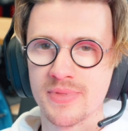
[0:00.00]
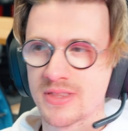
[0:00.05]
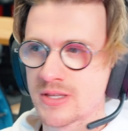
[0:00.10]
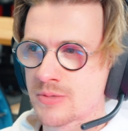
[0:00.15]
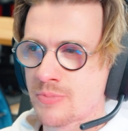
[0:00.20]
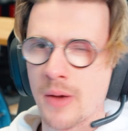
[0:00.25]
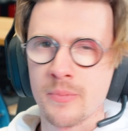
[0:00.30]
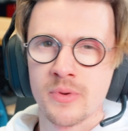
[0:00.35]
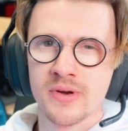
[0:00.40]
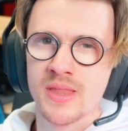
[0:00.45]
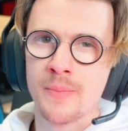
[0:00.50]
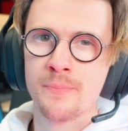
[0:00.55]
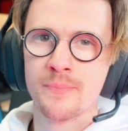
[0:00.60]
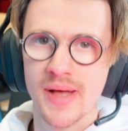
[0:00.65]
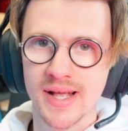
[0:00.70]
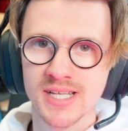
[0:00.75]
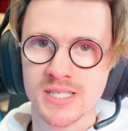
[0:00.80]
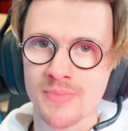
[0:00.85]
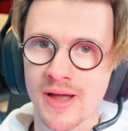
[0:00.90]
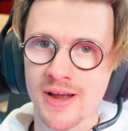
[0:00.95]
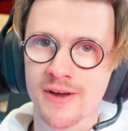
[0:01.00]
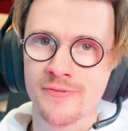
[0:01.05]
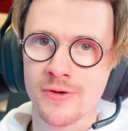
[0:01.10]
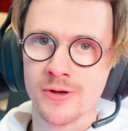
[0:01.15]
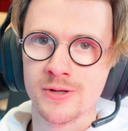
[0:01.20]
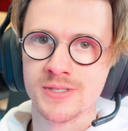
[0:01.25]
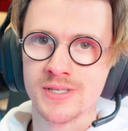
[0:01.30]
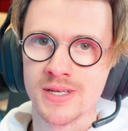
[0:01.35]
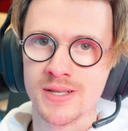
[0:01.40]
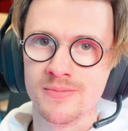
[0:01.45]
It's probably one of the best
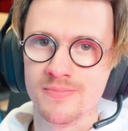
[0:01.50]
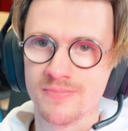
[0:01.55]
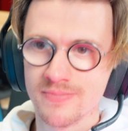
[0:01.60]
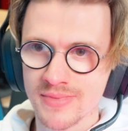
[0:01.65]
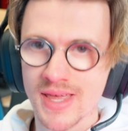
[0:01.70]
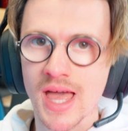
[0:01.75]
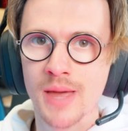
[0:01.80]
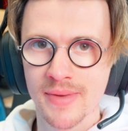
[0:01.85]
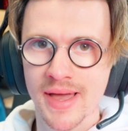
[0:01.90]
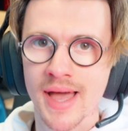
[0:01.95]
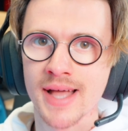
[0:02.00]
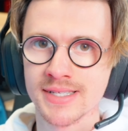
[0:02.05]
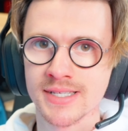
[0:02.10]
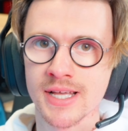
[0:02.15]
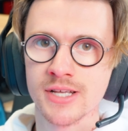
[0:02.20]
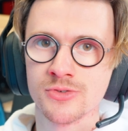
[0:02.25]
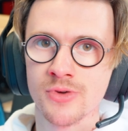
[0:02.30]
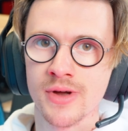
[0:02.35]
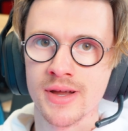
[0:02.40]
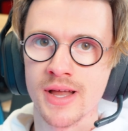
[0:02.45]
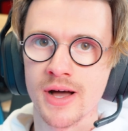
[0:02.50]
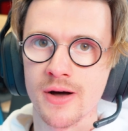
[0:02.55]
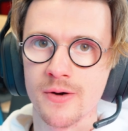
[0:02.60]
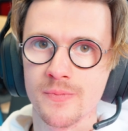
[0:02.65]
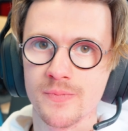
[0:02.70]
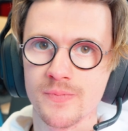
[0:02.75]
microphones in gaming headsets right now.